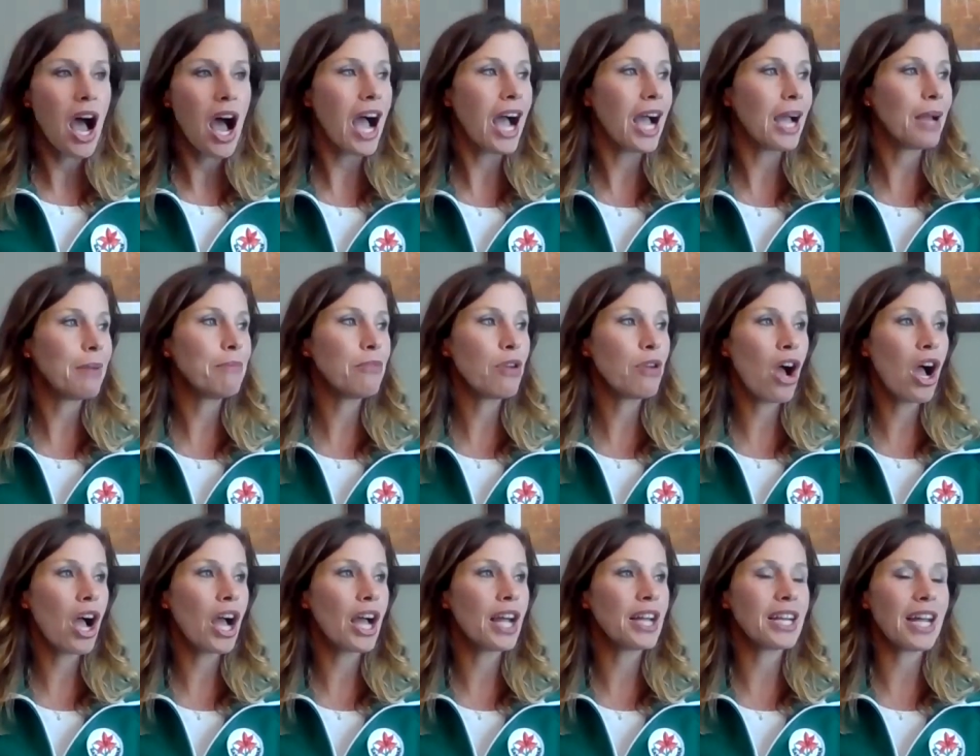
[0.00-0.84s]
I'm
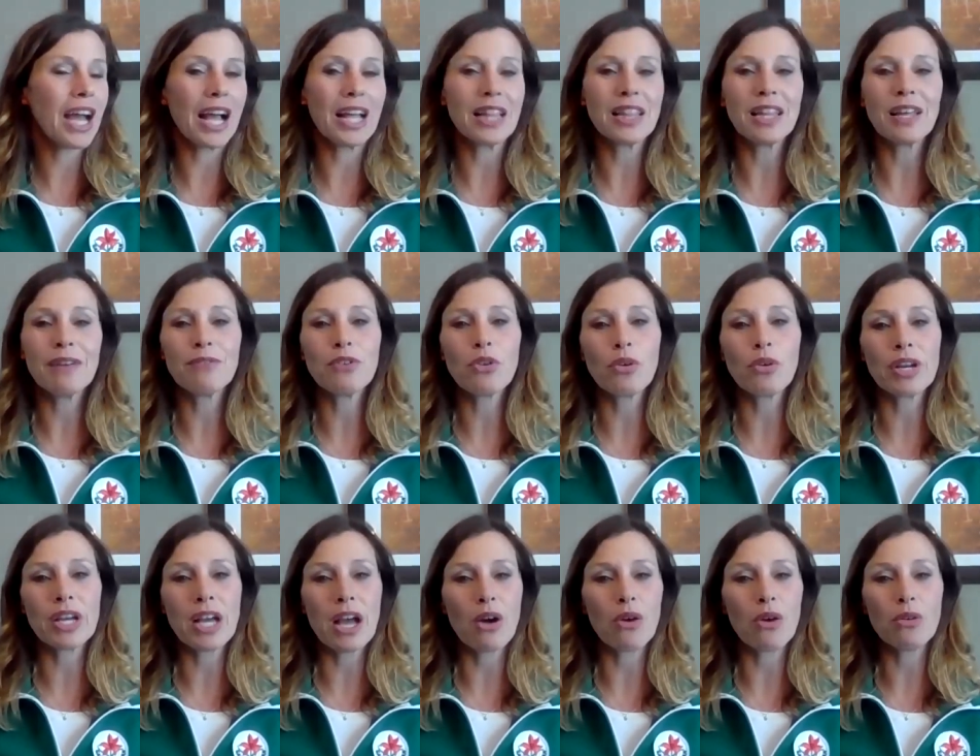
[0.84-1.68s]
not. I love
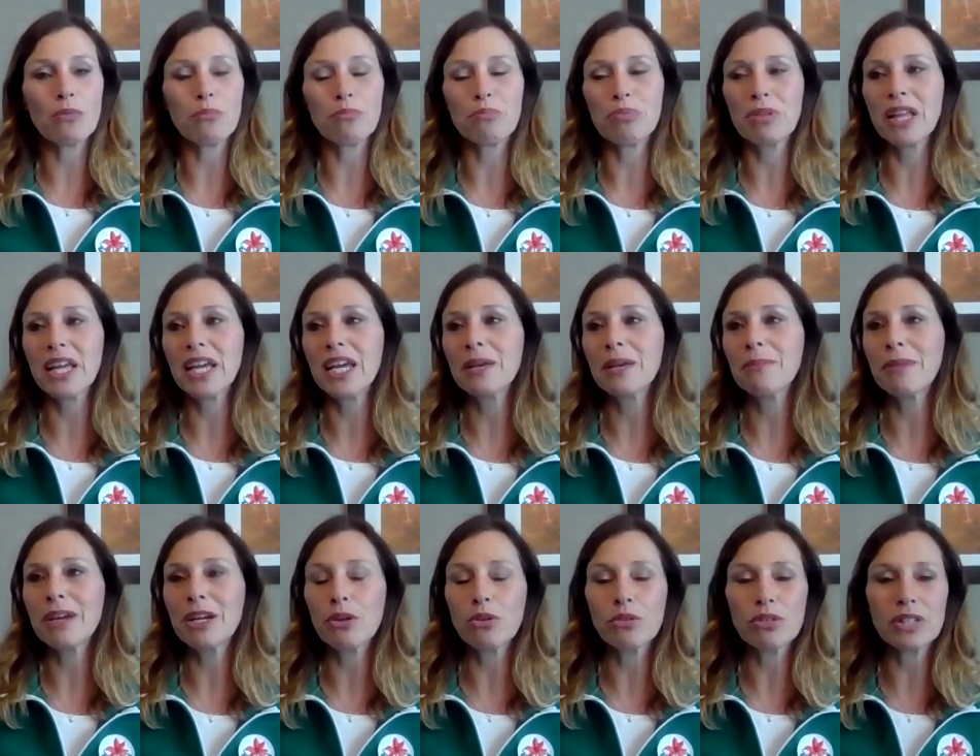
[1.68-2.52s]
going out and playing
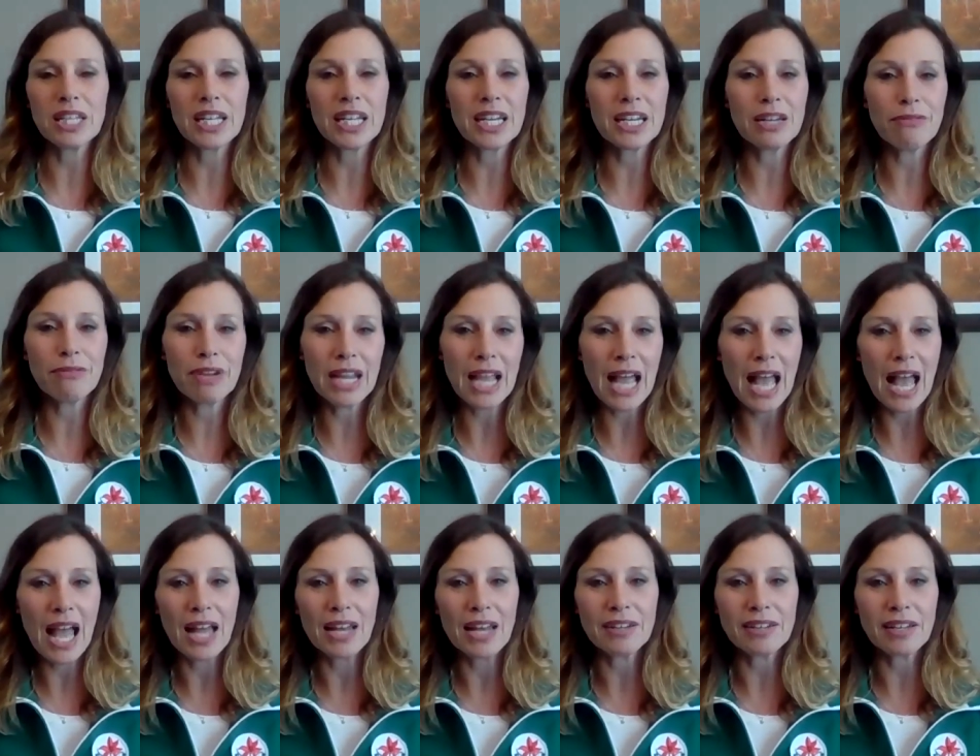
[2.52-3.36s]
my old lady
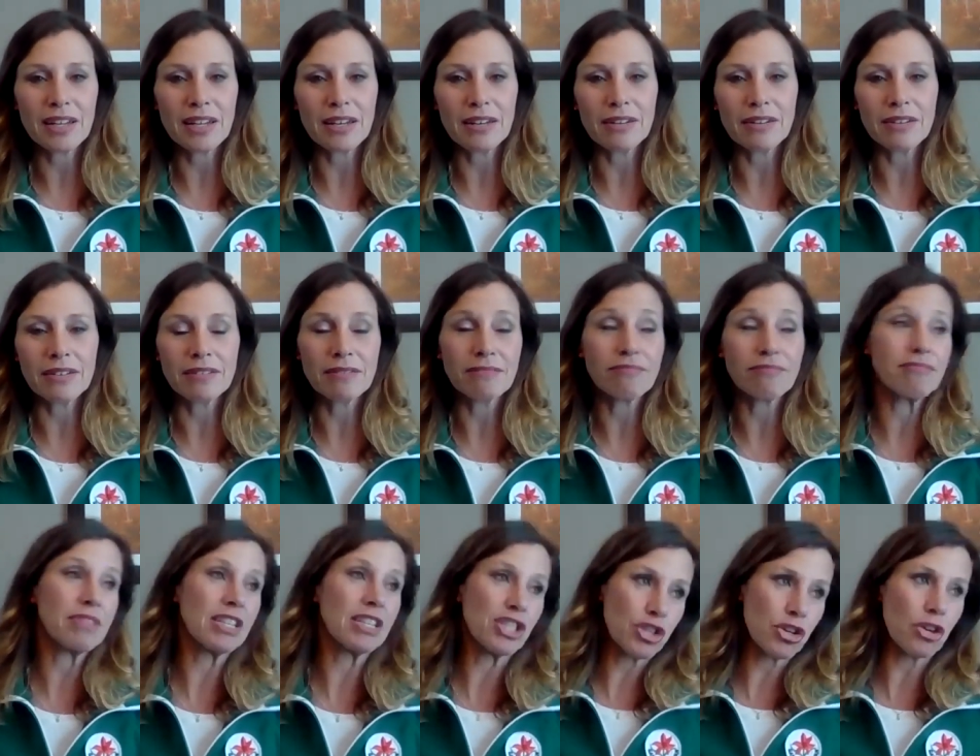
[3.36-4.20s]
ringette, and
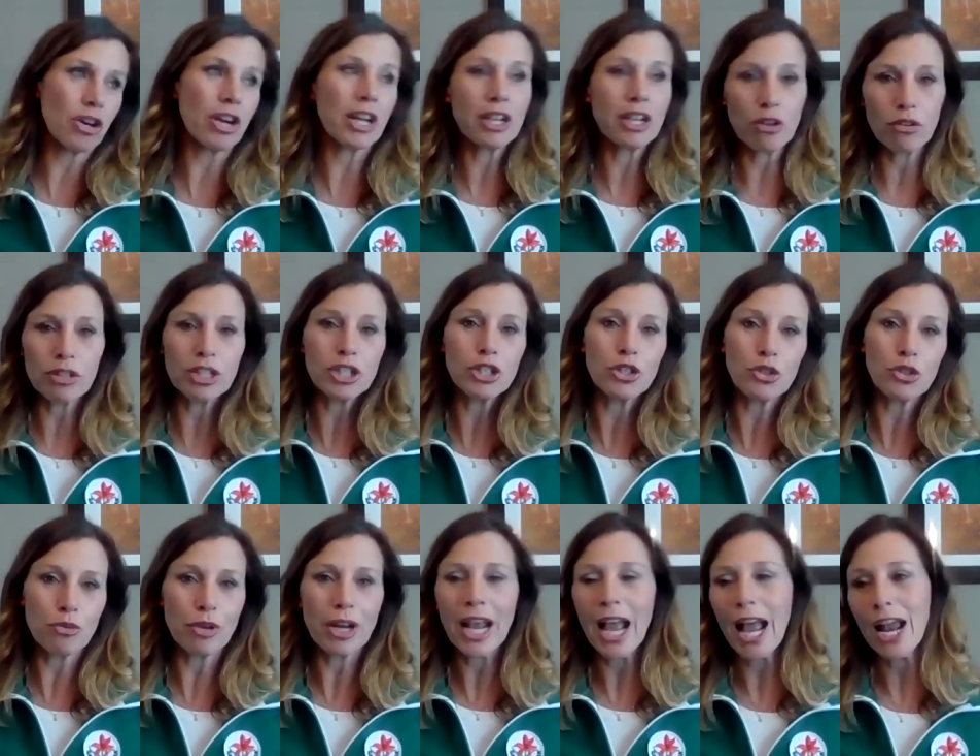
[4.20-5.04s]
this year I can only do
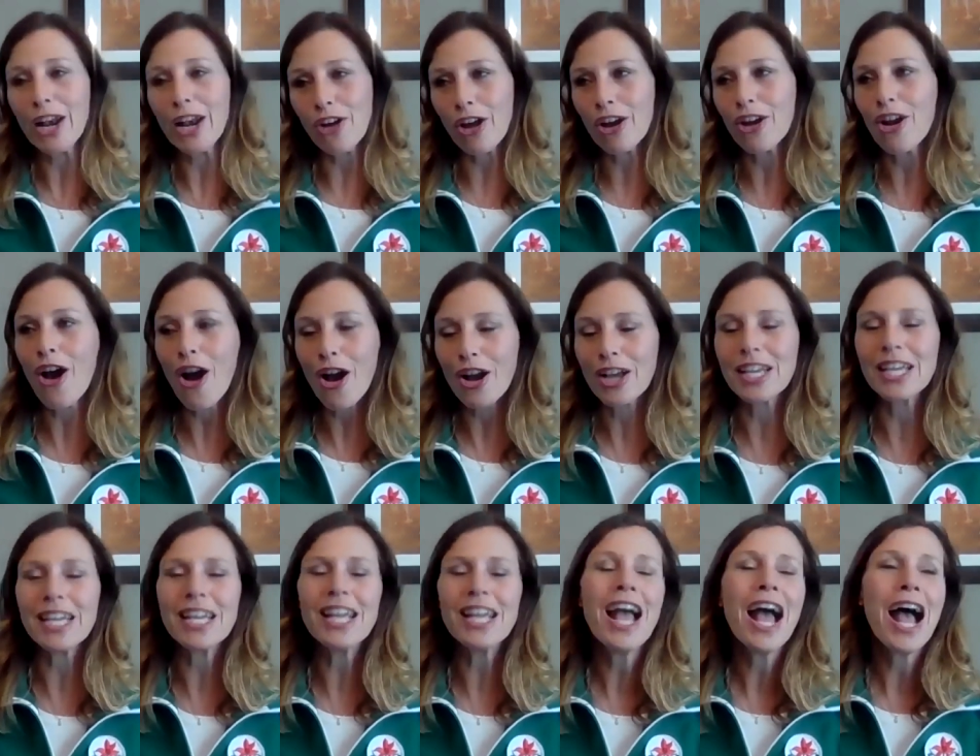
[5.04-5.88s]
ringette, not
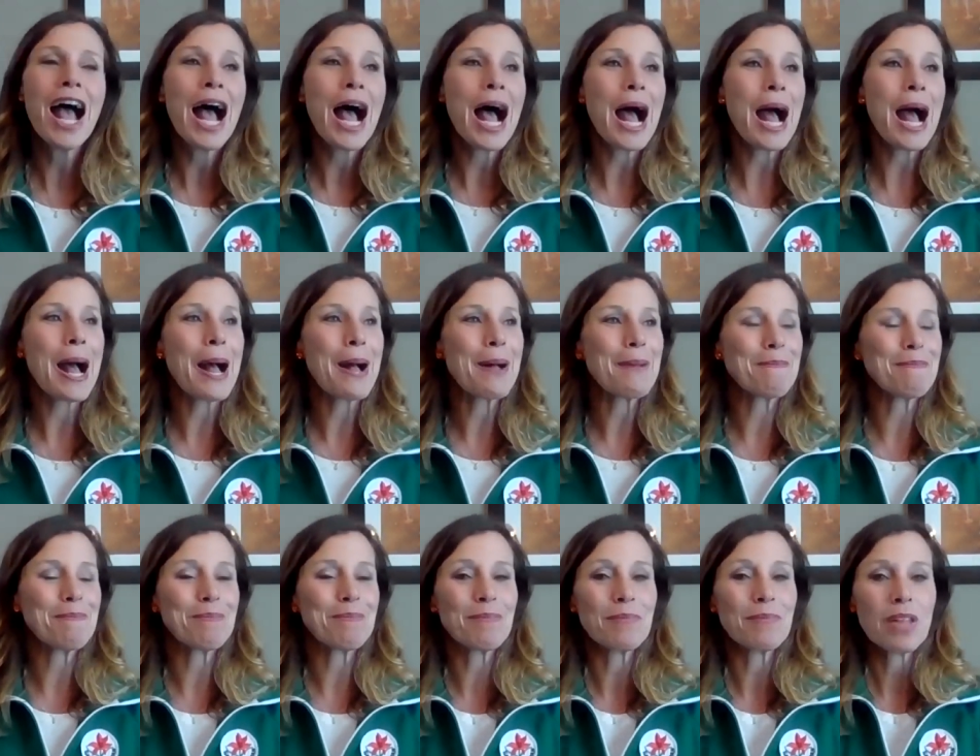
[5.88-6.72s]
hockey.
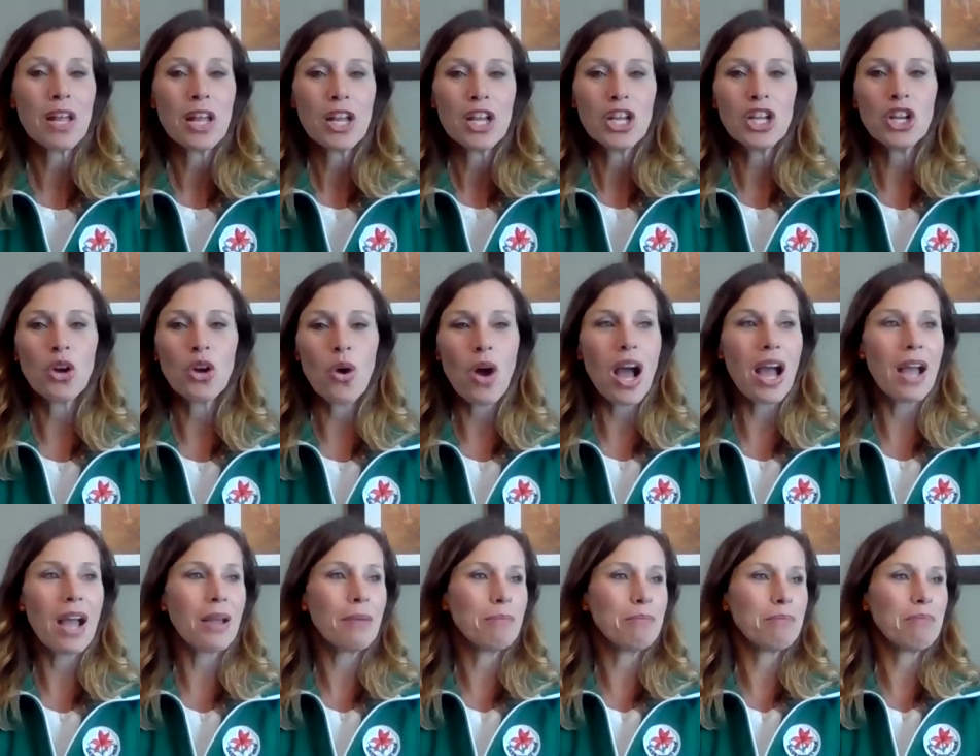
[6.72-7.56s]
I'm
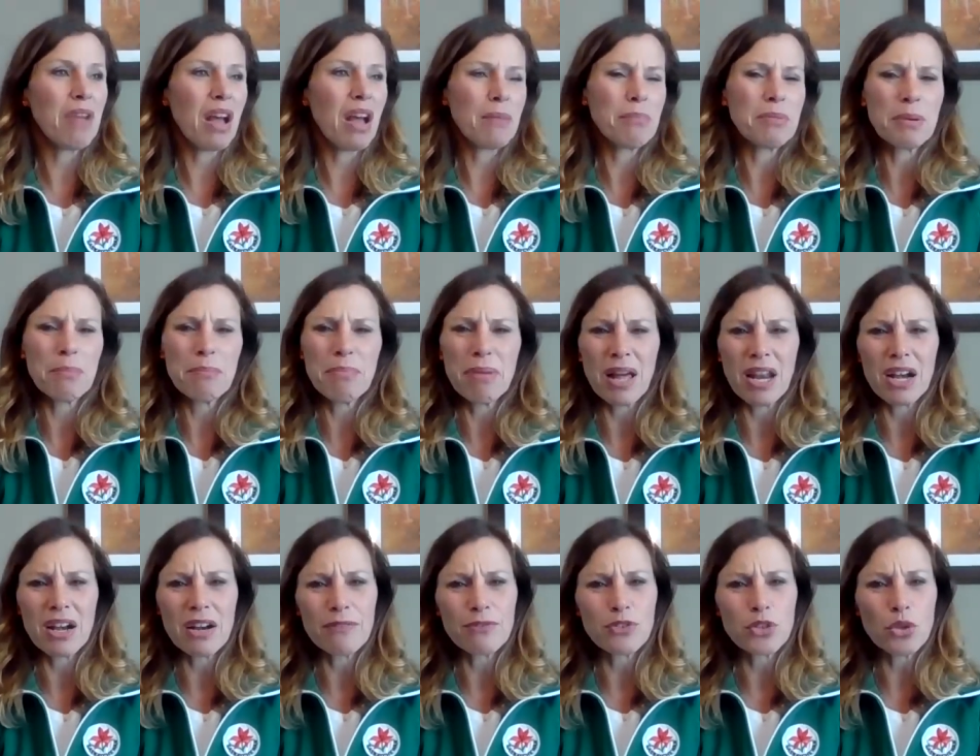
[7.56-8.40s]

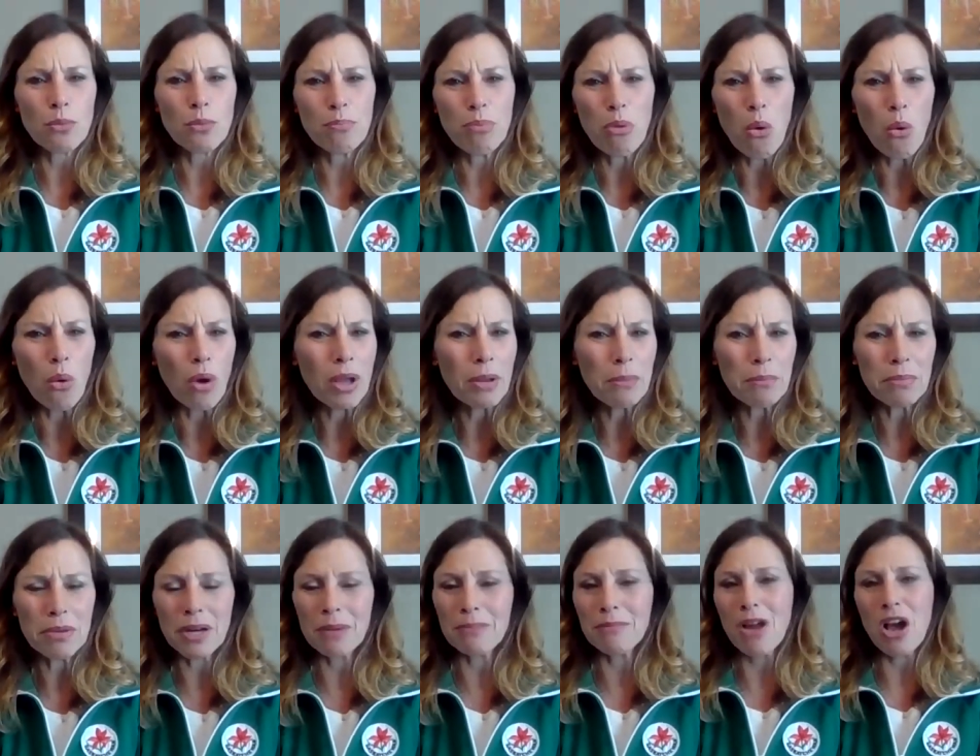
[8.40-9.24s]
competitive to a point,
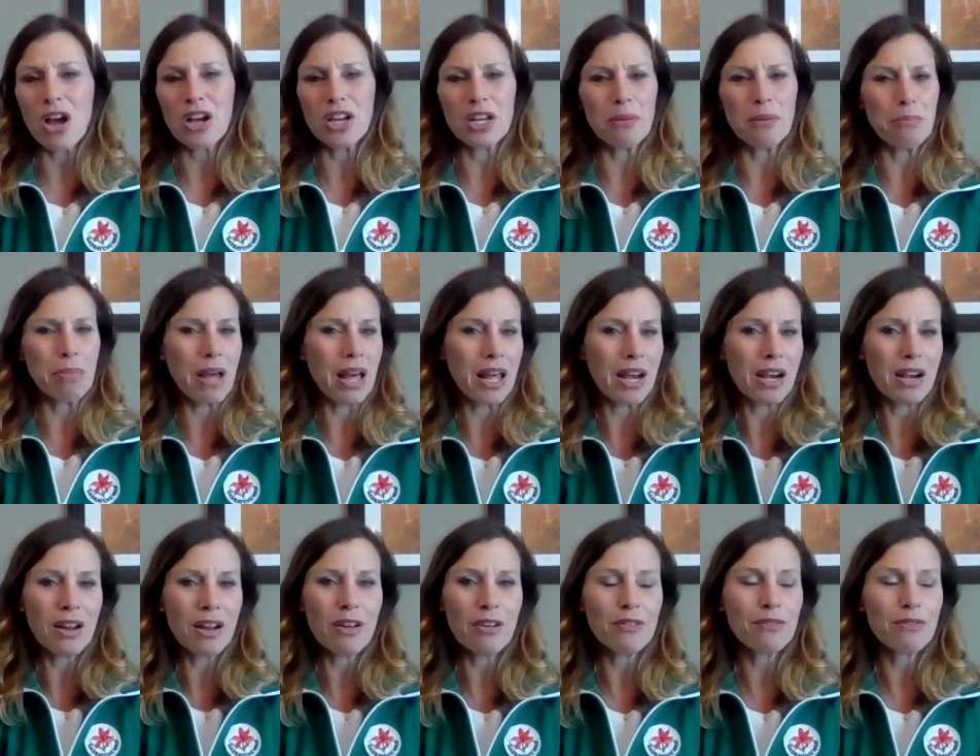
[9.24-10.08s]
but I'm not
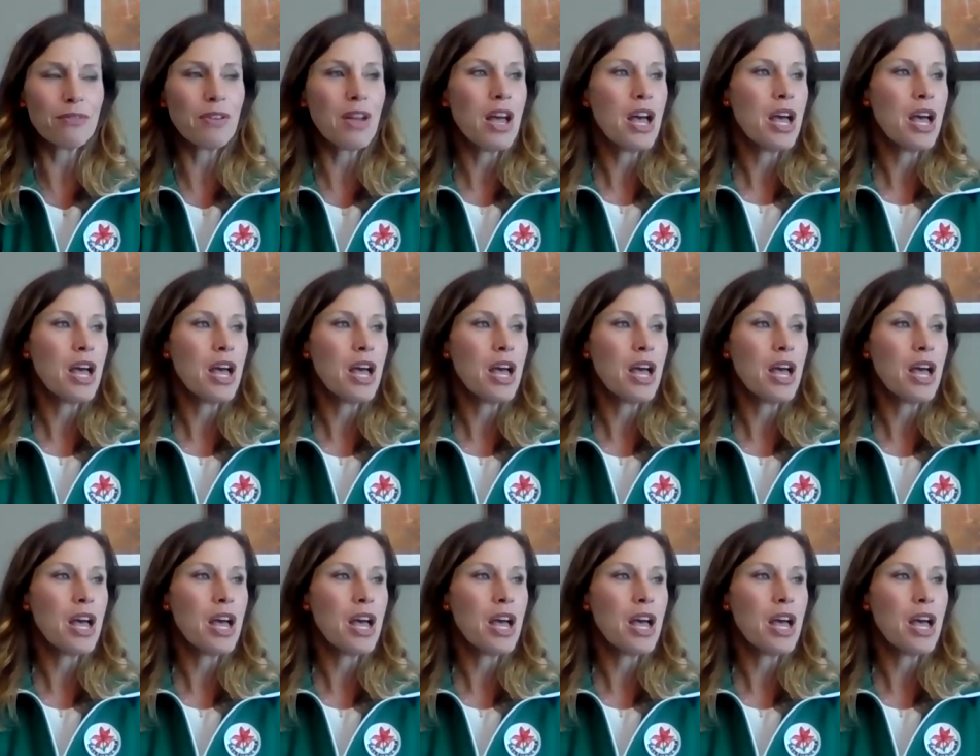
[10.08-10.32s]
competitive.